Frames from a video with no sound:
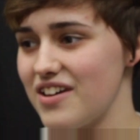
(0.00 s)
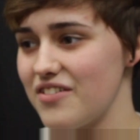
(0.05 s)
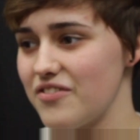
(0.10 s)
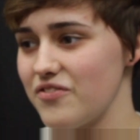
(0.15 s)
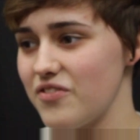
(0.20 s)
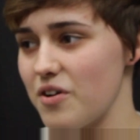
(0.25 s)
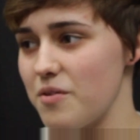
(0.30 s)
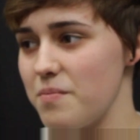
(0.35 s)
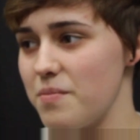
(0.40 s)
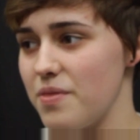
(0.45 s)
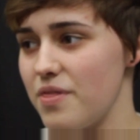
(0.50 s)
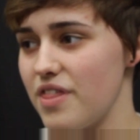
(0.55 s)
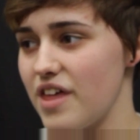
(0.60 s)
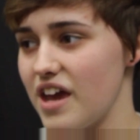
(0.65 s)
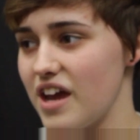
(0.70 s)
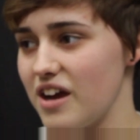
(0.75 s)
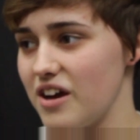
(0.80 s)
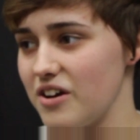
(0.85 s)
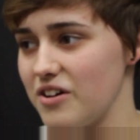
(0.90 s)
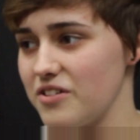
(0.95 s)
From
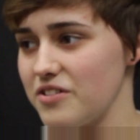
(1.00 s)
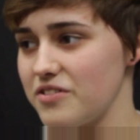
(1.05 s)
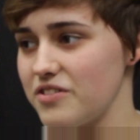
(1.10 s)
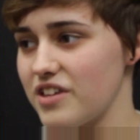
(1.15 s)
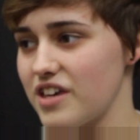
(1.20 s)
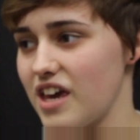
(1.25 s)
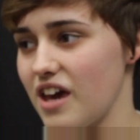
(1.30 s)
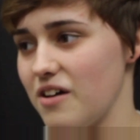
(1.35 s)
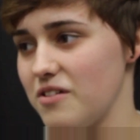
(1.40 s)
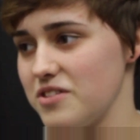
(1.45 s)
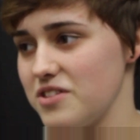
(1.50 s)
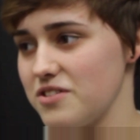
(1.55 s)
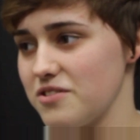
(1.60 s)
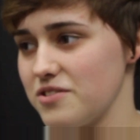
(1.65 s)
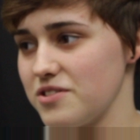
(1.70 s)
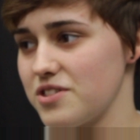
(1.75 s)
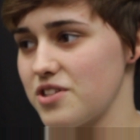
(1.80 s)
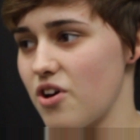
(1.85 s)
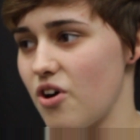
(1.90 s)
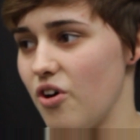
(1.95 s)
there, the
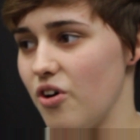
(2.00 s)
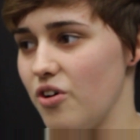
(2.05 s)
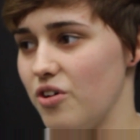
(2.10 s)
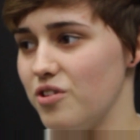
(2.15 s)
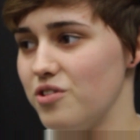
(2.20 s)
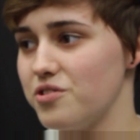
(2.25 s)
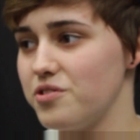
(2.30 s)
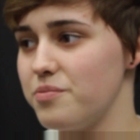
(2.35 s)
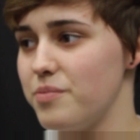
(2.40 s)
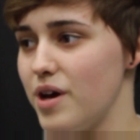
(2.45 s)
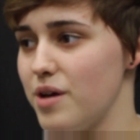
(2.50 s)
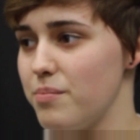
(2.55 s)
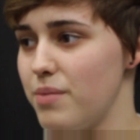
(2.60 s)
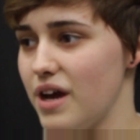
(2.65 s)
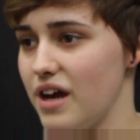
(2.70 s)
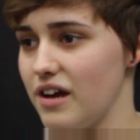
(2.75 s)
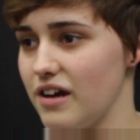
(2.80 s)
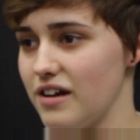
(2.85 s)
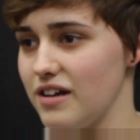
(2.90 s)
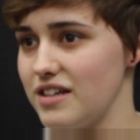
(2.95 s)
counselors called my
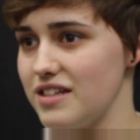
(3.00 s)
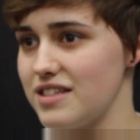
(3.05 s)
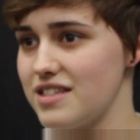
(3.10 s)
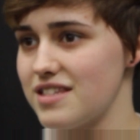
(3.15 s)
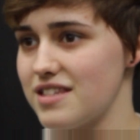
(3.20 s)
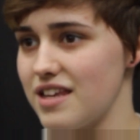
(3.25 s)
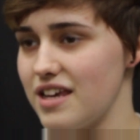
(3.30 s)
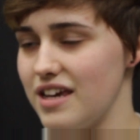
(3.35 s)
parents,